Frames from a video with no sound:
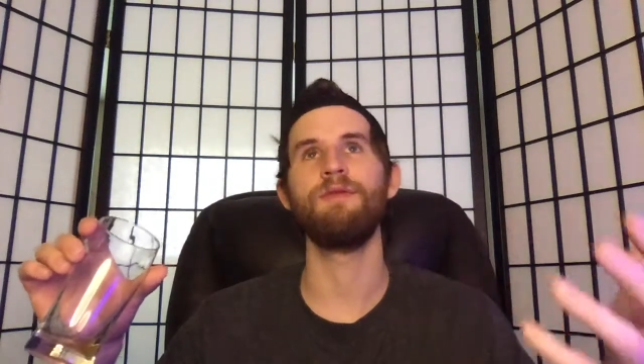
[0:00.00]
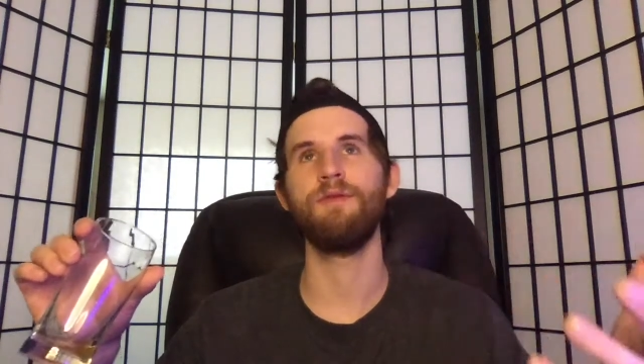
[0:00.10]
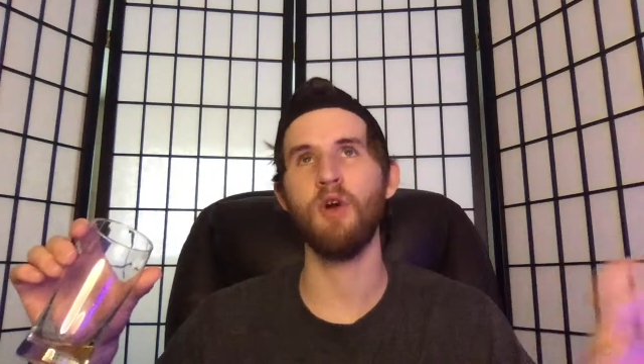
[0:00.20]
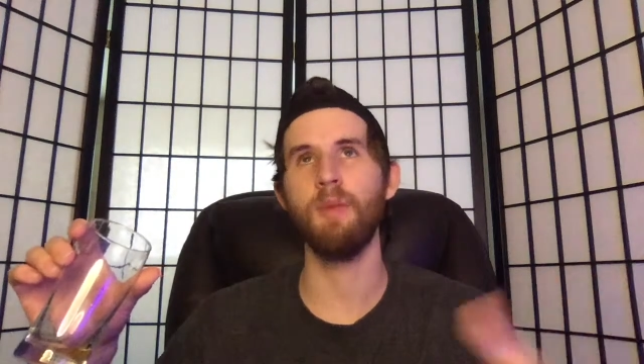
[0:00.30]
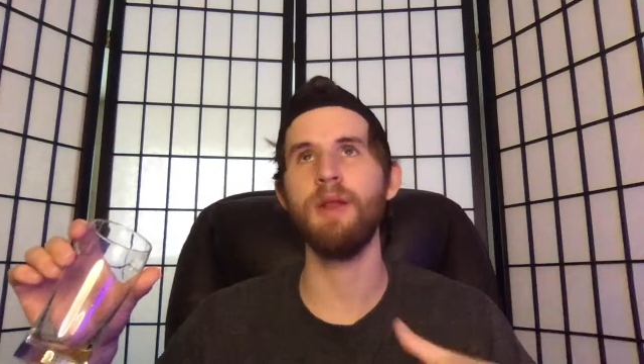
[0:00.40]

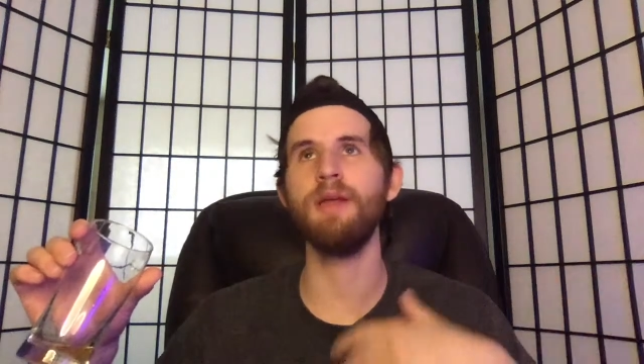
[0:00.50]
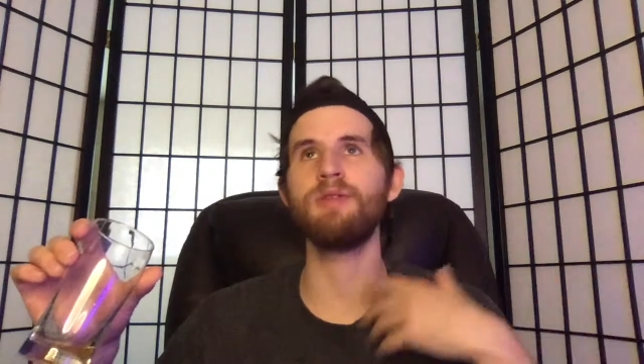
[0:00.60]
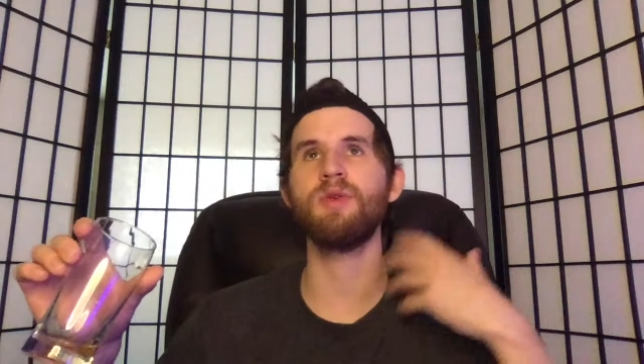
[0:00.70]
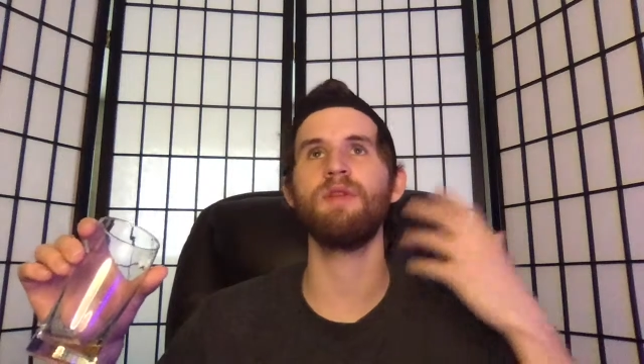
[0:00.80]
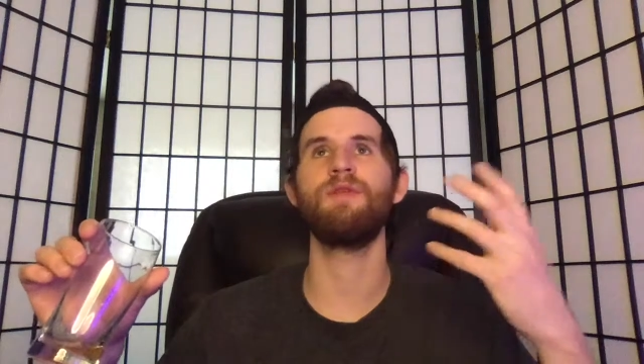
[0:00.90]

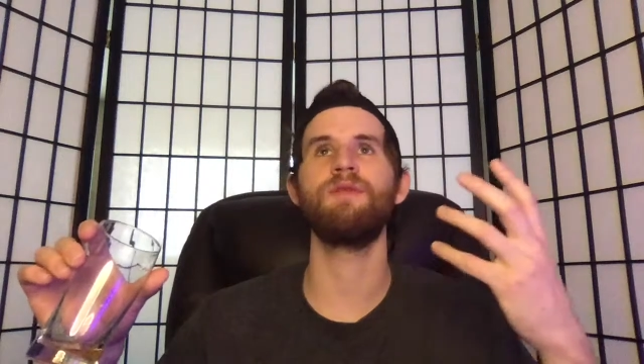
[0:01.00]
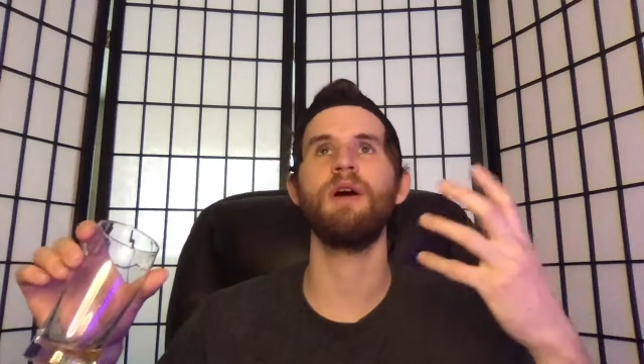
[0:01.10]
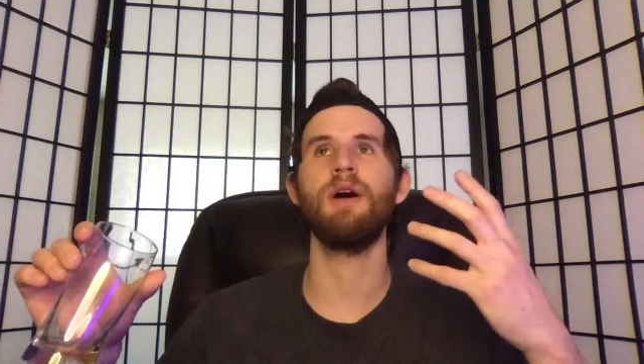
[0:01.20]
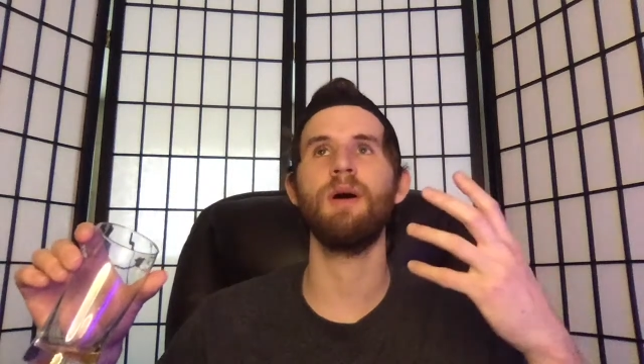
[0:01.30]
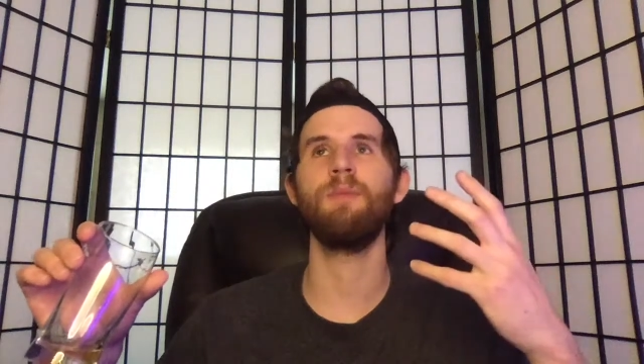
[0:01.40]
fermented sort
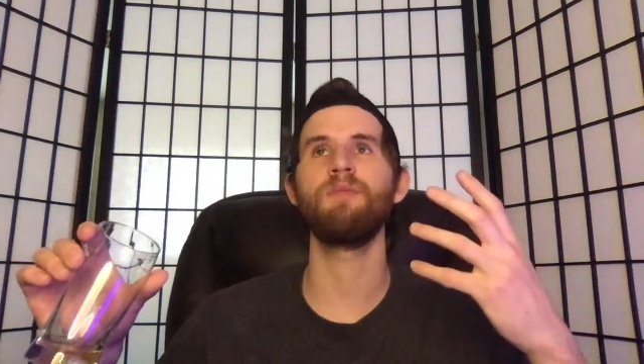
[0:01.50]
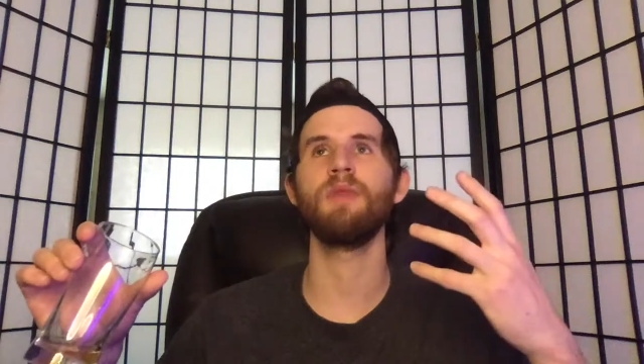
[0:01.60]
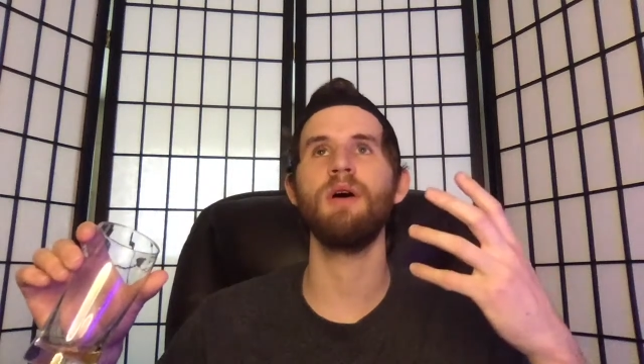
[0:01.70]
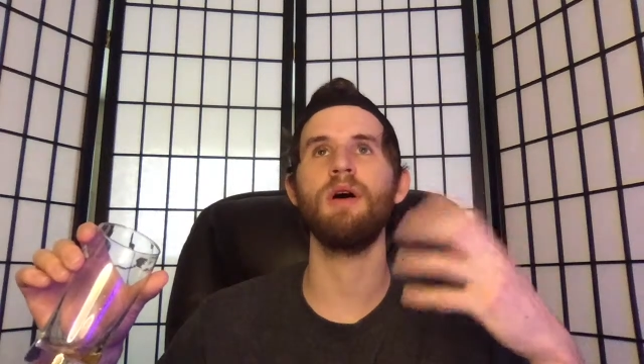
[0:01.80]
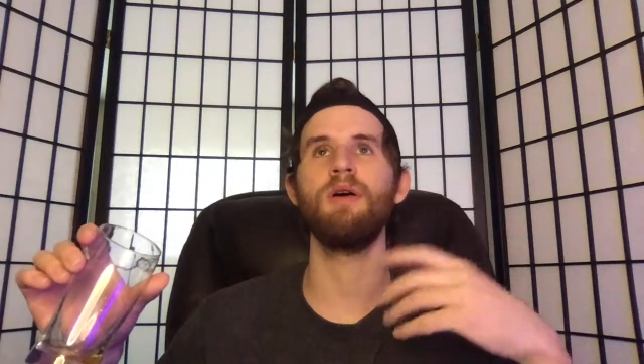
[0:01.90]
of
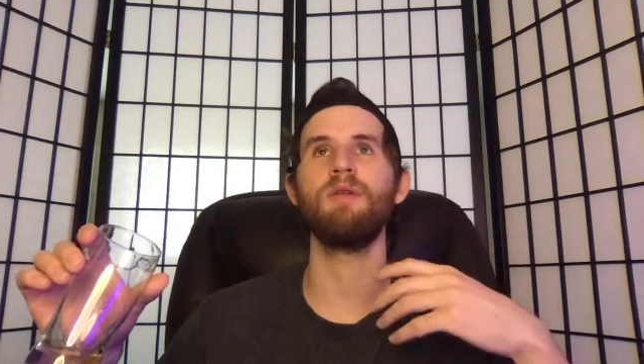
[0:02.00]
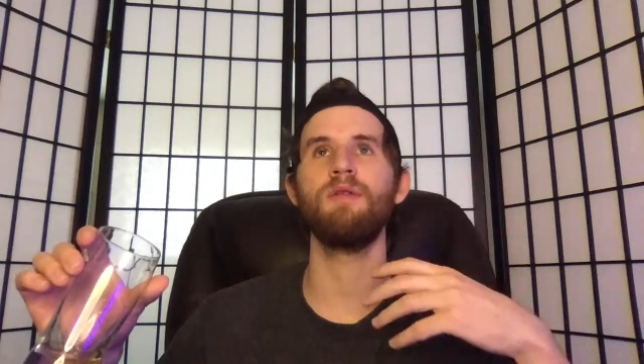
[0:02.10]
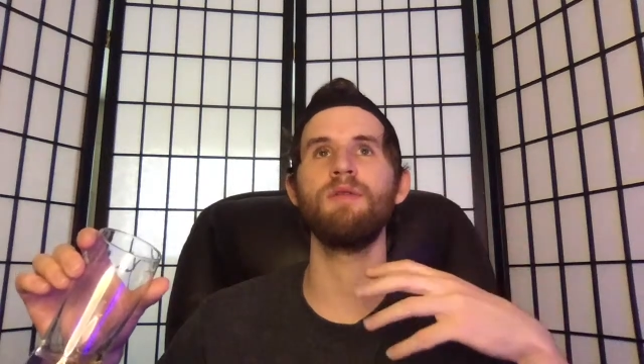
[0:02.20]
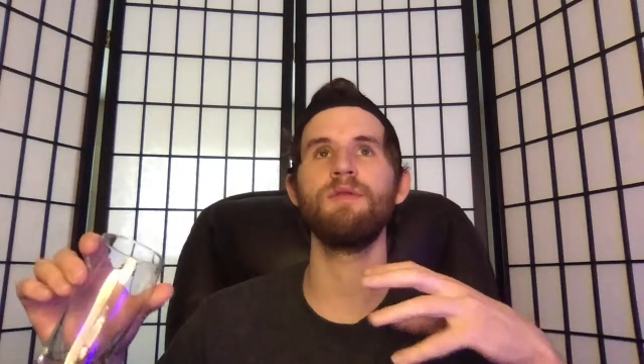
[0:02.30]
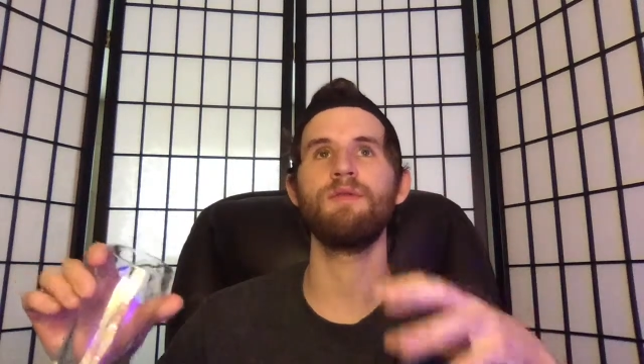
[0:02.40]

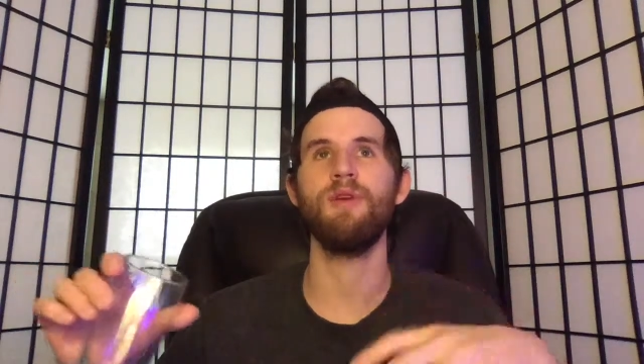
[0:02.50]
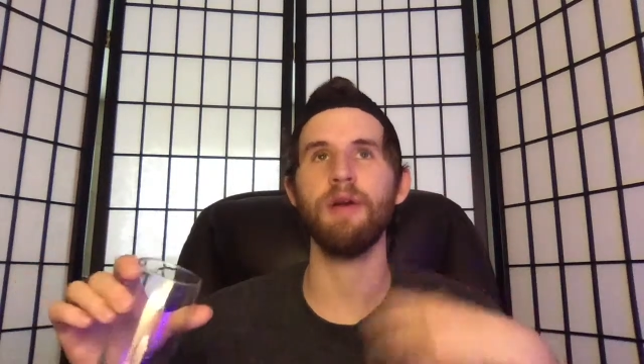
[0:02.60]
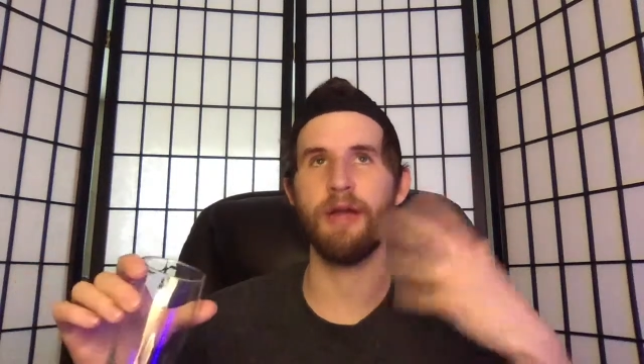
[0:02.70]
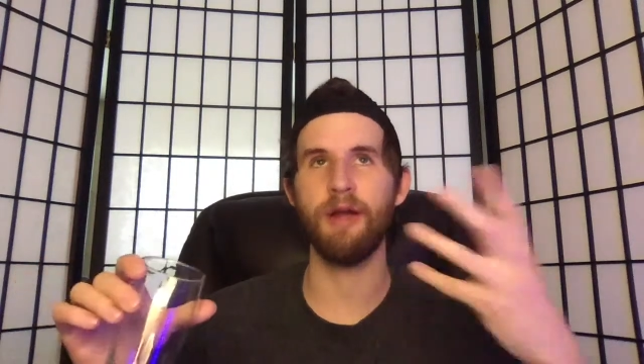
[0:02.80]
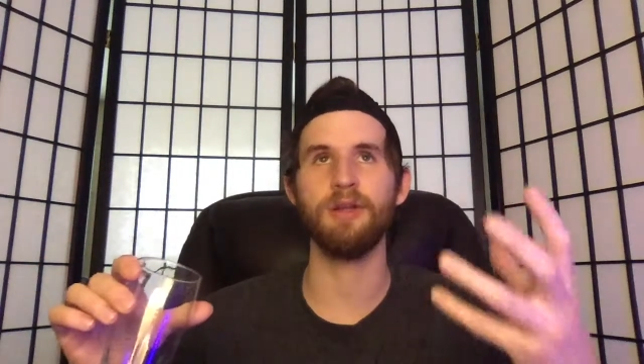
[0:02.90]

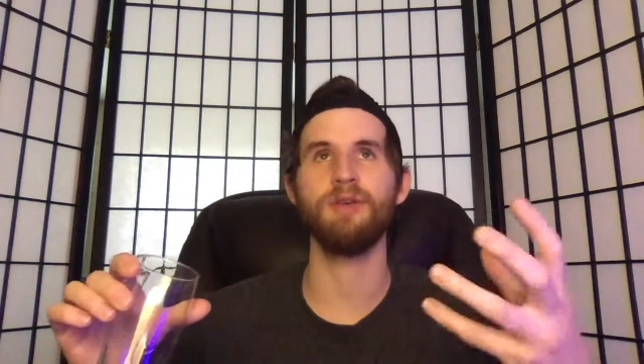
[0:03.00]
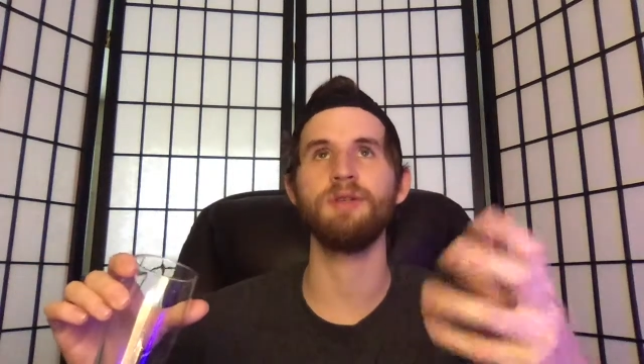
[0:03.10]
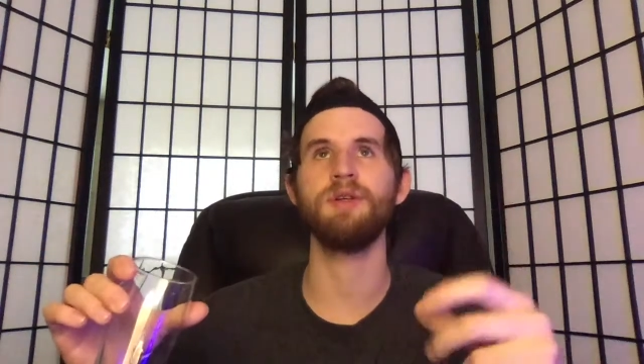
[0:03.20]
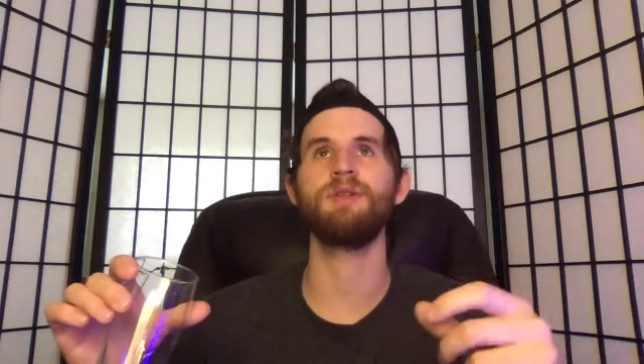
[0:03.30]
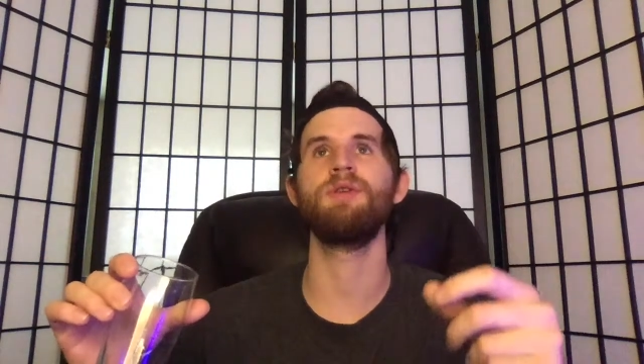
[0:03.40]
funk
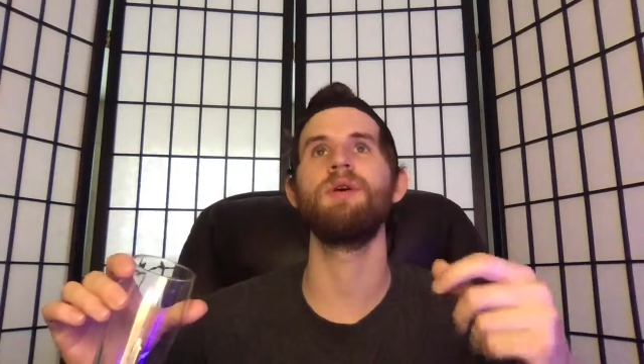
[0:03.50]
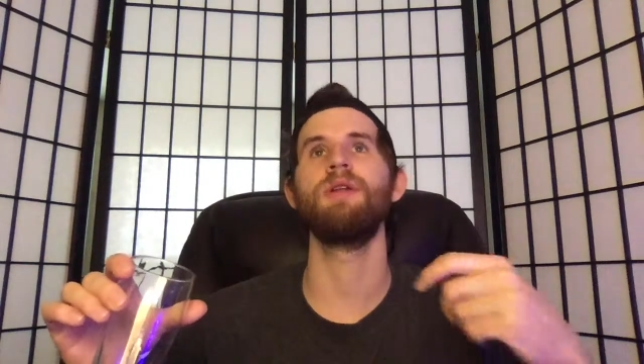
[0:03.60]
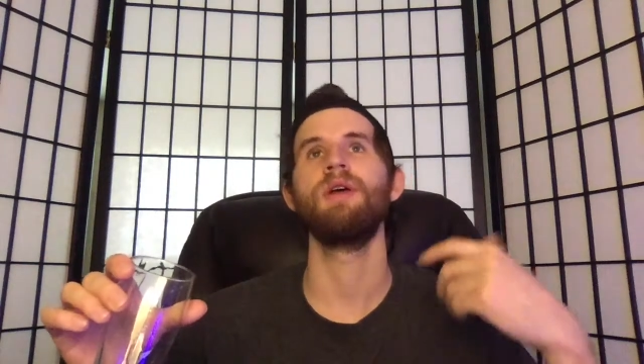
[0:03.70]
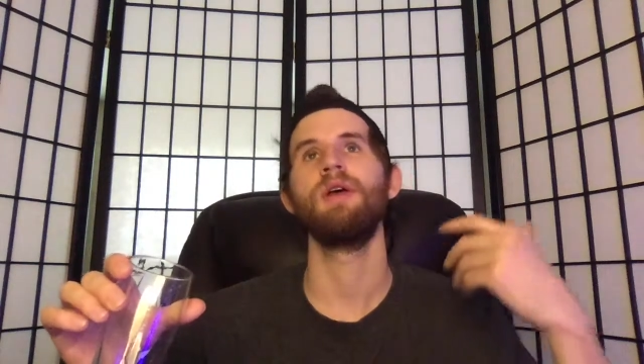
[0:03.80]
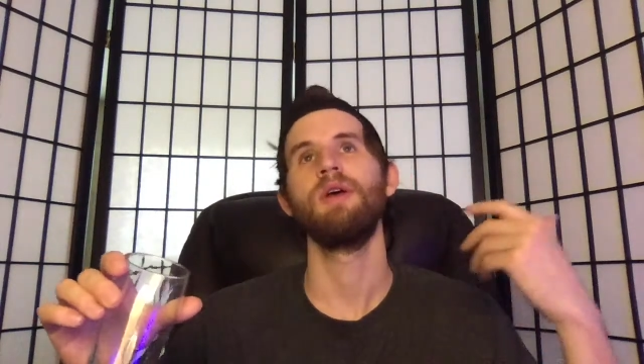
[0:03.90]
characteristic to it.